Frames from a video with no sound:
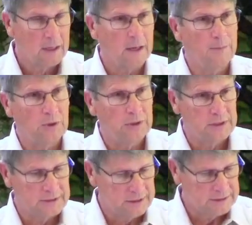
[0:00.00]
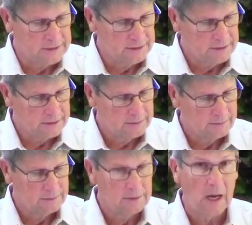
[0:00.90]
communion assistants,
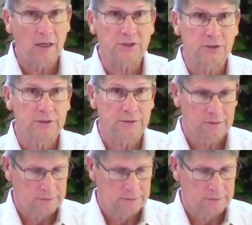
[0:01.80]
ushers,